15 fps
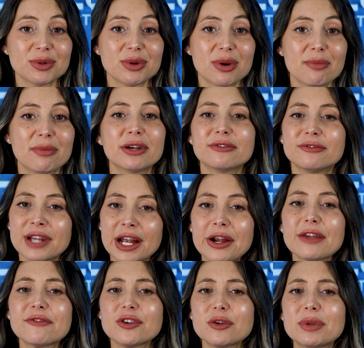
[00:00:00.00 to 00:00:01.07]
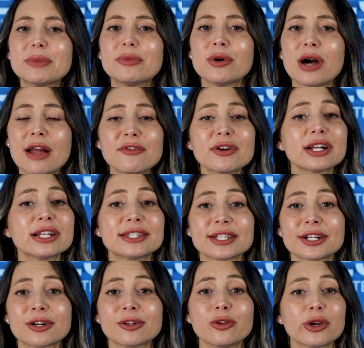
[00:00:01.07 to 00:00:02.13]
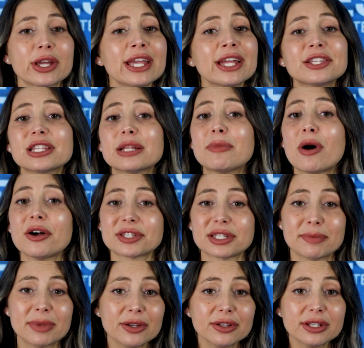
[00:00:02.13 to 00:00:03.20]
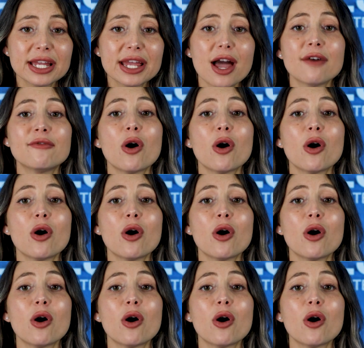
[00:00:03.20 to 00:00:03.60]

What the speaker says: but very few people ever consider looking into the possibility of